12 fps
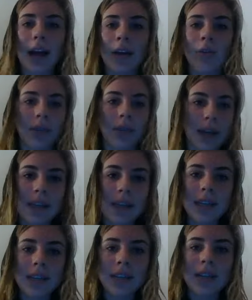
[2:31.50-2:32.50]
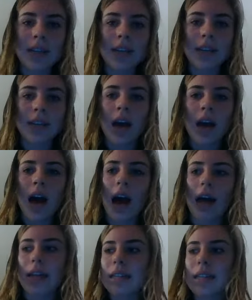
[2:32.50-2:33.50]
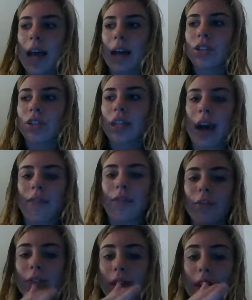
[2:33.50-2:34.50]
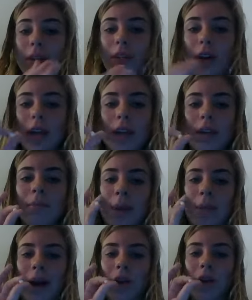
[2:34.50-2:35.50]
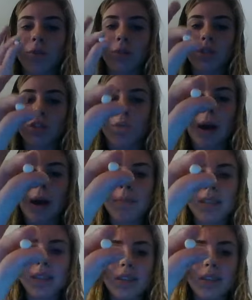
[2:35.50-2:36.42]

I don't like it. I like to actually have a flavoring in my mouth, which is why mints